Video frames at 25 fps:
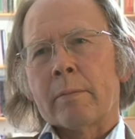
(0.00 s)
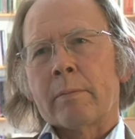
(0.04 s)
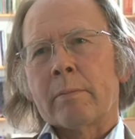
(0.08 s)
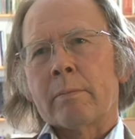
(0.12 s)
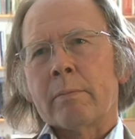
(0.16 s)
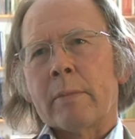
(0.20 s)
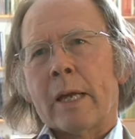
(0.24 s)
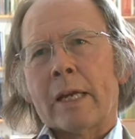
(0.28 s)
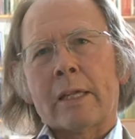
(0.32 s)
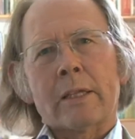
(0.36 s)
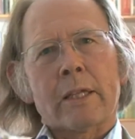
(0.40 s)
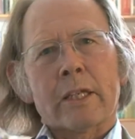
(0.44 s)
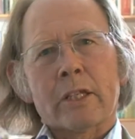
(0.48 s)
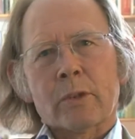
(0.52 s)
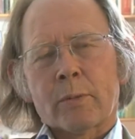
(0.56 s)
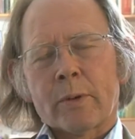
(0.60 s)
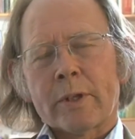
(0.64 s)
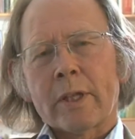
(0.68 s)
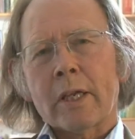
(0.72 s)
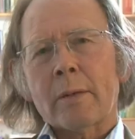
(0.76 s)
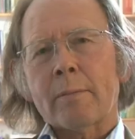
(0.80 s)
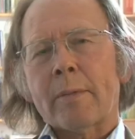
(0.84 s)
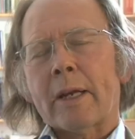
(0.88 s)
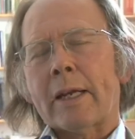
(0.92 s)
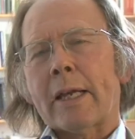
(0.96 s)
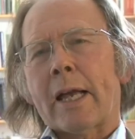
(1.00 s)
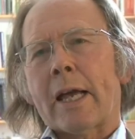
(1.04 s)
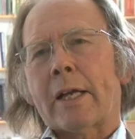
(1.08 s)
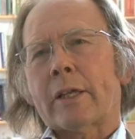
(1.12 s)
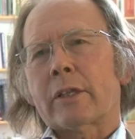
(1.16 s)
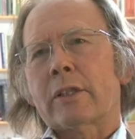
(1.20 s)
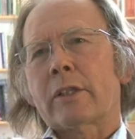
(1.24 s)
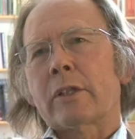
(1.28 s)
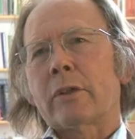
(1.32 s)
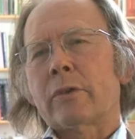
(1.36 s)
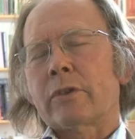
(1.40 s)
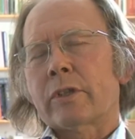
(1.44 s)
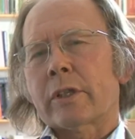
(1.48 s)
many things with it, many
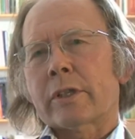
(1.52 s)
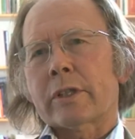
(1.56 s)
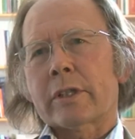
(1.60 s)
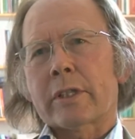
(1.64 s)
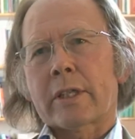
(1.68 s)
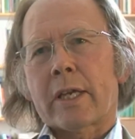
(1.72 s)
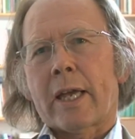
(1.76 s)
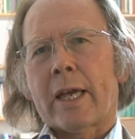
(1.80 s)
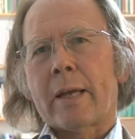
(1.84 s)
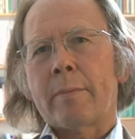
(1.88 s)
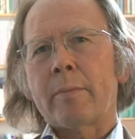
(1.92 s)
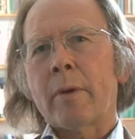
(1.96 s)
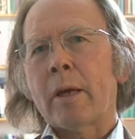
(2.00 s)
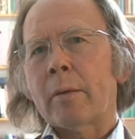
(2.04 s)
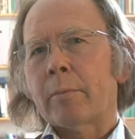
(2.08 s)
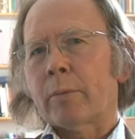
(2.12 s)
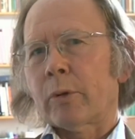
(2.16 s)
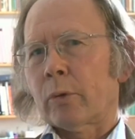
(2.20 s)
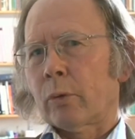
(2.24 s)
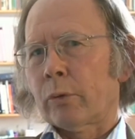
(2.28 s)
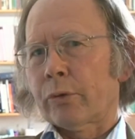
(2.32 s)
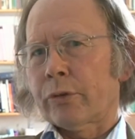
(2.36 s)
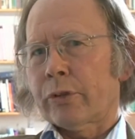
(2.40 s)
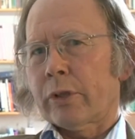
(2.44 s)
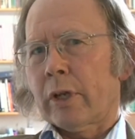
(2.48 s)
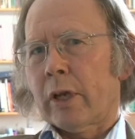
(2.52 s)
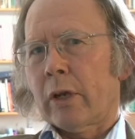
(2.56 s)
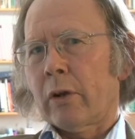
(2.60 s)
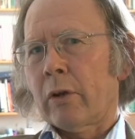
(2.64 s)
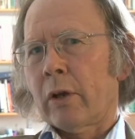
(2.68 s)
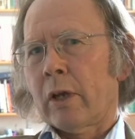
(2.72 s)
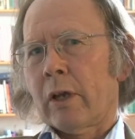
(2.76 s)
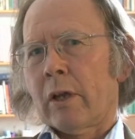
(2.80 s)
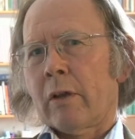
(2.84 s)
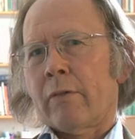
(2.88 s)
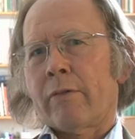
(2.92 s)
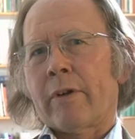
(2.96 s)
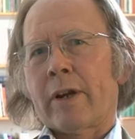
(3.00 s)
attitudes are the same, but also
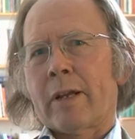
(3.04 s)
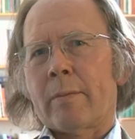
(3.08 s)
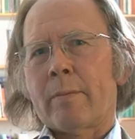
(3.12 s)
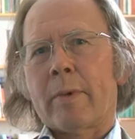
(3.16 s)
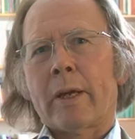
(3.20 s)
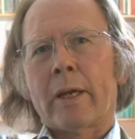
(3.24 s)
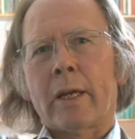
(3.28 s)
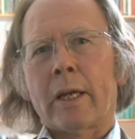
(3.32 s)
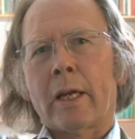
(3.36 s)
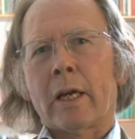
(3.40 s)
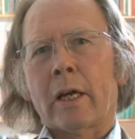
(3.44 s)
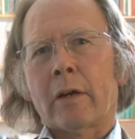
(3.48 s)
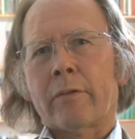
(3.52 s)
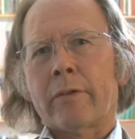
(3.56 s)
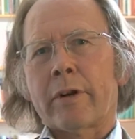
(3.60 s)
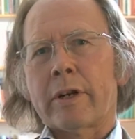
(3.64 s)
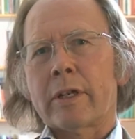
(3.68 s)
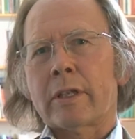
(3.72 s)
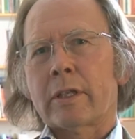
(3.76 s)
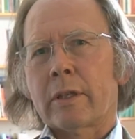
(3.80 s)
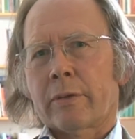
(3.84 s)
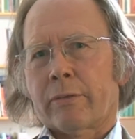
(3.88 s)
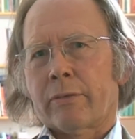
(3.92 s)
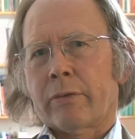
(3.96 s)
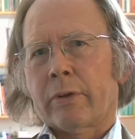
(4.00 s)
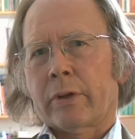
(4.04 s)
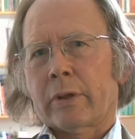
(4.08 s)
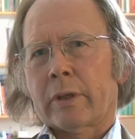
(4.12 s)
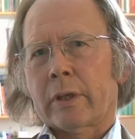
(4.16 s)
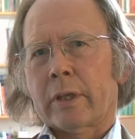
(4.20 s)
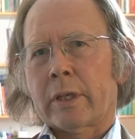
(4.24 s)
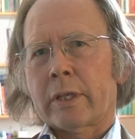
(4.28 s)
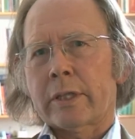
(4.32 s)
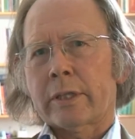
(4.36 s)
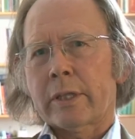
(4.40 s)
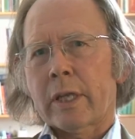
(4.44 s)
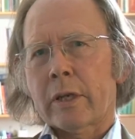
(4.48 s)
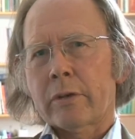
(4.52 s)
very many are very different.
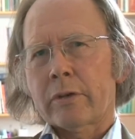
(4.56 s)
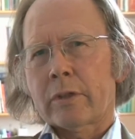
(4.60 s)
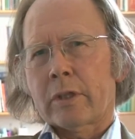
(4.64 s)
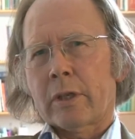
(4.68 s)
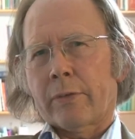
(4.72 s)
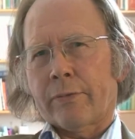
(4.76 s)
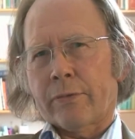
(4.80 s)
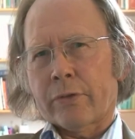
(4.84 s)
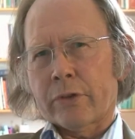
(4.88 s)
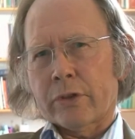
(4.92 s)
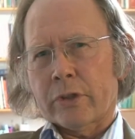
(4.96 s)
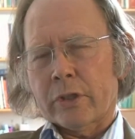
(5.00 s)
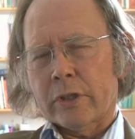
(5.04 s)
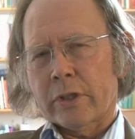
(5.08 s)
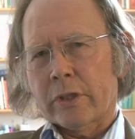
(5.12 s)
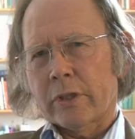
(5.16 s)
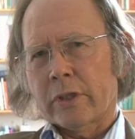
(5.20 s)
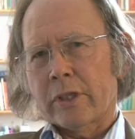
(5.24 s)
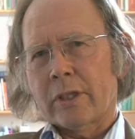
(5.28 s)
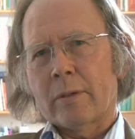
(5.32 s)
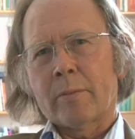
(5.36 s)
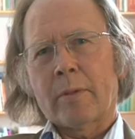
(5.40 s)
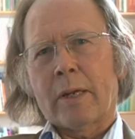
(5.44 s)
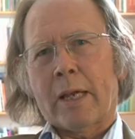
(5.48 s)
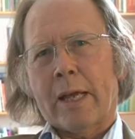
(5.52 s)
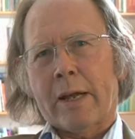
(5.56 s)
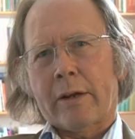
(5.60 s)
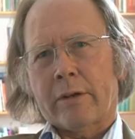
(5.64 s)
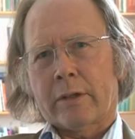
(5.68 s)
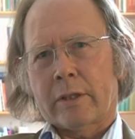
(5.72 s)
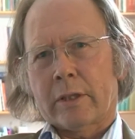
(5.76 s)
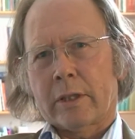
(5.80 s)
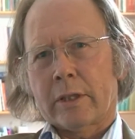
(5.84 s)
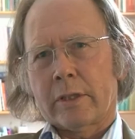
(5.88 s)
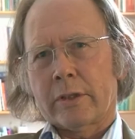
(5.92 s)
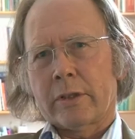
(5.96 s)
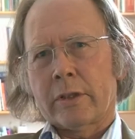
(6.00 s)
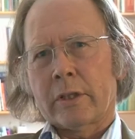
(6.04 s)
And it's those differences and
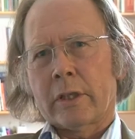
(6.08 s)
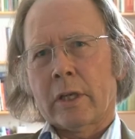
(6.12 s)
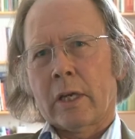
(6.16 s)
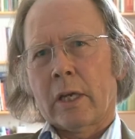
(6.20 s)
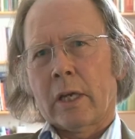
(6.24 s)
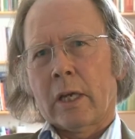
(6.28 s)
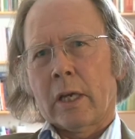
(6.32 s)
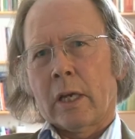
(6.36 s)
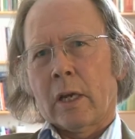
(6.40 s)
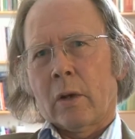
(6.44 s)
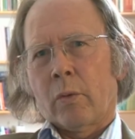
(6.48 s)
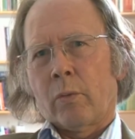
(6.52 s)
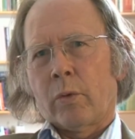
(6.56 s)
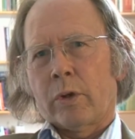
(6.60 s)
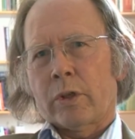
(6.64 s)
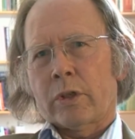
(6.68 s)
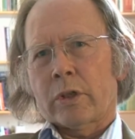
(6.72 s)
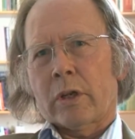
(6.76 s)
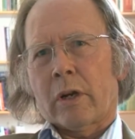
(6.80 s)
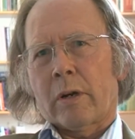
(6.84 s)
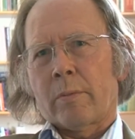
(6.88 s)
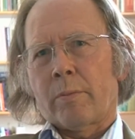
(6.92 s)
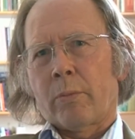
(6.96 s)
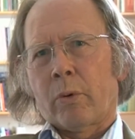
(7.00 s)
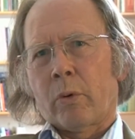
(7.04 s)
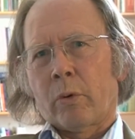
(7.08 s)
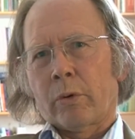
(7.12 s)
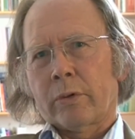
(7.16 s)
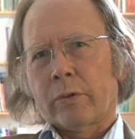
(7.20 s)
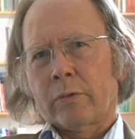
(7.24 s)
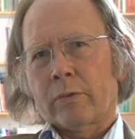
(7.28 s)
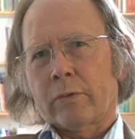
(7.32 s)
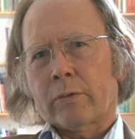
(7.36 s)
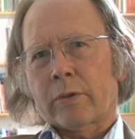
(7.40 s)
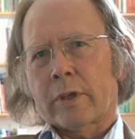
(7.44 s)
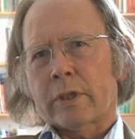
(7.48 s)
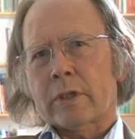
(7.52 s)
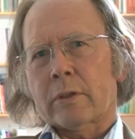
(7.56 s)
similarities which are
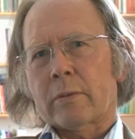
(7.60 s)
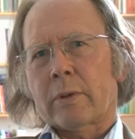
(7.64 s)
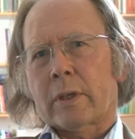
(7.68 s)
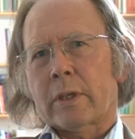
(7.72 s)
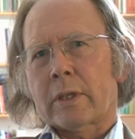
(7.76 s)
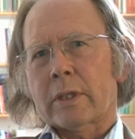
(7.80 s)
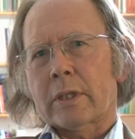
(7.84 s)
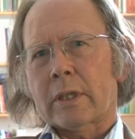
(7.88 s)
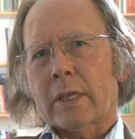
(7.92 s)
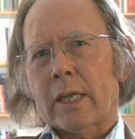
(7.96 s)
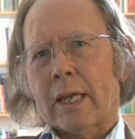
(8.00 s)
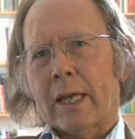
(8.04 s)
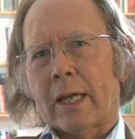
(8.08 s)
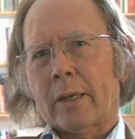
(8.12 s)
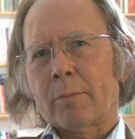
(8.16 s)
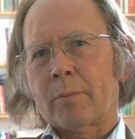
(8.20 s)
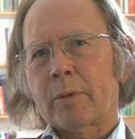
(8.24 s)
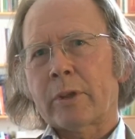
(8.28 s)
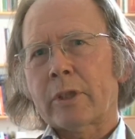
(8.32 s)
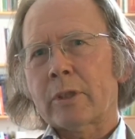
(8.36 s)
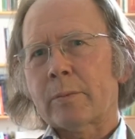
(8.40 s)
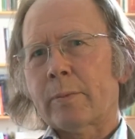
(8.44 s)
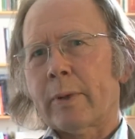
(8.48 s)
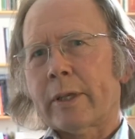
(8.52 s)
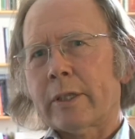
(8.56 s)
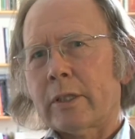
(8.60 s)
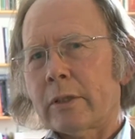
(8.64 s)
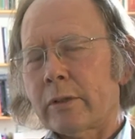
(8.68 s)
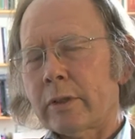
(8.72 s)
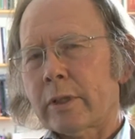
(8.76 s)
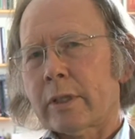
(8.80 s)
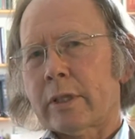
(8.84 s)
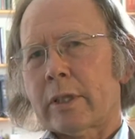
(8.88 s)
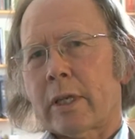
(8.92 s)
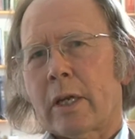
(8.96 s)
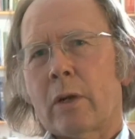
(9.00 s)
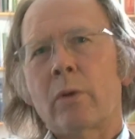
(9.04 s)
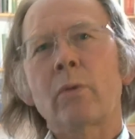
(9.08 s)
important for us to understand, because by doing
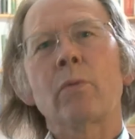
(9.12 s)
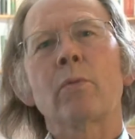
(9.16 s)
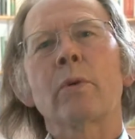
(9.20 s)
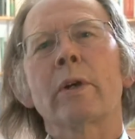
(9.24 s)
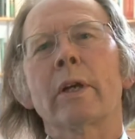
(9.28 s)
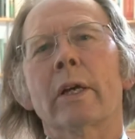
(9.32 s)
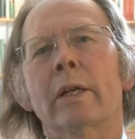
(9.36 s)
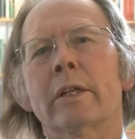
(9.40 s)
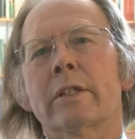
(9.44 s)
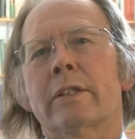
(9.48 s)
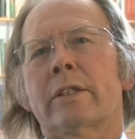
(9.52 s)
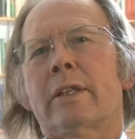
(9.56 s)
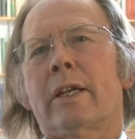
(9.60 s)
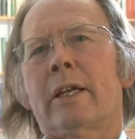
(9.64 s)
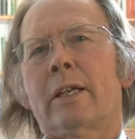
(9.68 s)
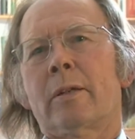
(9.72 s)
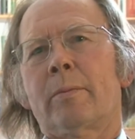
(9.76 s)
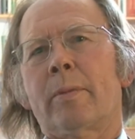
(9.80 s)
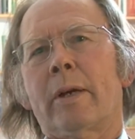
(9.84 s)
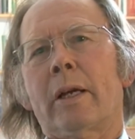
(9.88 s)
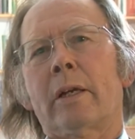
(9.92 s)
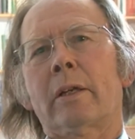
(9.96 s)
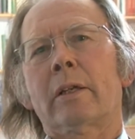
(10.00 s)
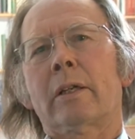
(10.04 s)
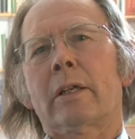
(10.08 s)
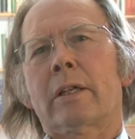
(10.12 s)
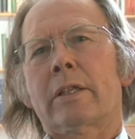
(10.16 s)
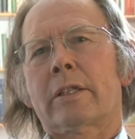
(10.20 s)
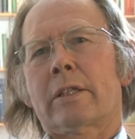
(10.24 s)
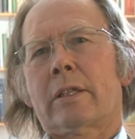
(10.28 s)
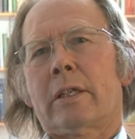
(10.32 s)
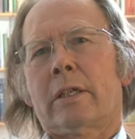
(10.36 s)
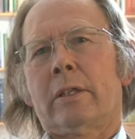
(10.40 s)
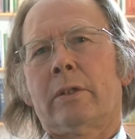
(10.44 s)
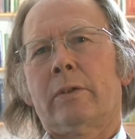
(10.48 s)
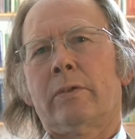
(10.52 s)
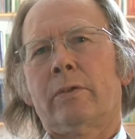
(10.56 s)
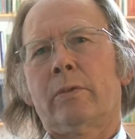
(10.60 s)
so, we understand about
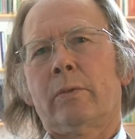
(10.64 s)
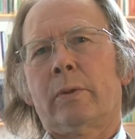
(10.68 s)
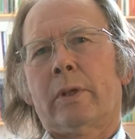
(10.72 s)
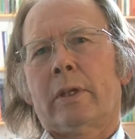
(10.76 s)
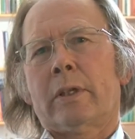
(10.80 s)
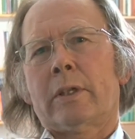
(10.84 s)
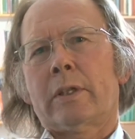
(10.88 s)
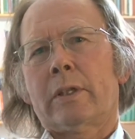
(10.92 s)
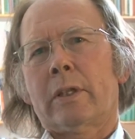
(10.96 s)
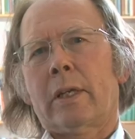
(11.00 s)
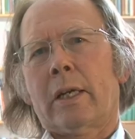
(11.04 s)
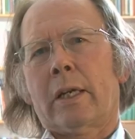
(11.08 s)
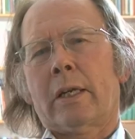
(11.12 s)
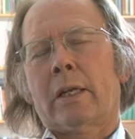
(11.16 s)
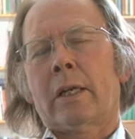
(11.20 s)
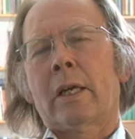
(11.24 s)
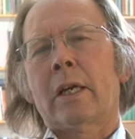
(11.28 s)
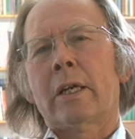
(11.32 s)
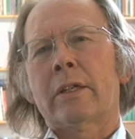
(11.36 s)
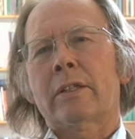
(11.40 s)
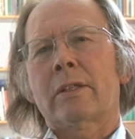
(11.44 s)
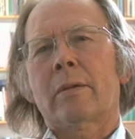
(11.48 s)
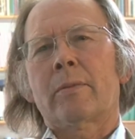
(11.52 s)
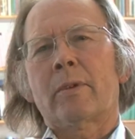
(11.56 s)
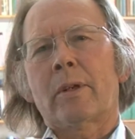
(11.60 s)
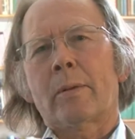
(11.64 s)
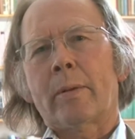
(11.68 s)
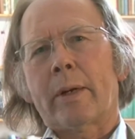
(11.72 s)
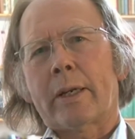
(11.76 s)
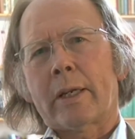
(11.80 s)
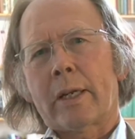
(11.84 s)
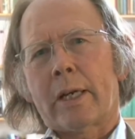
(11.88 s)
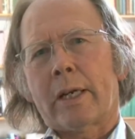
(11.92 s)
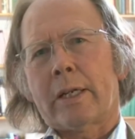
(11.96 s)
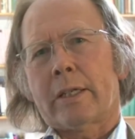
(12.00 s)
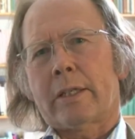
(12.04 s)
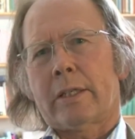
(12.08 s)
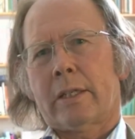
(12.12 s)
ourselves. We understand something about
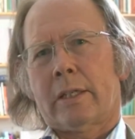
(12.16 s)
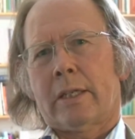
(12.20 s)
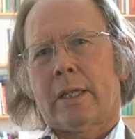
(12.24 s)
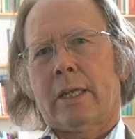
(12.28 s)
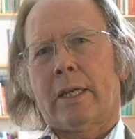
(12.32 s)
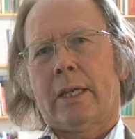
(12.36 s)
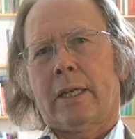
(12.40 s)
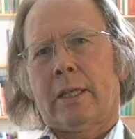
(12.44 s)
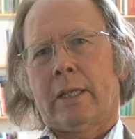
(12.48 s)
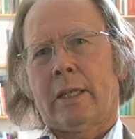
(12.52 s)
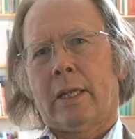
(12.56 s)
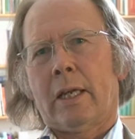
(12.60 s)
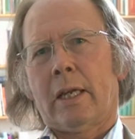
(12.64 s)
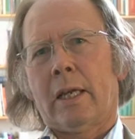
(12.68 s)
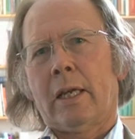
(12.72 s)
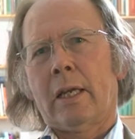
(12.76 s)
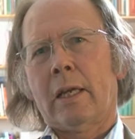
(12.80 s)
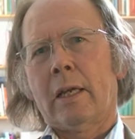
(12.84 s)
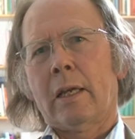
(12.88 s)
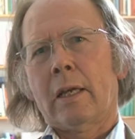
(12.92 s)
our society.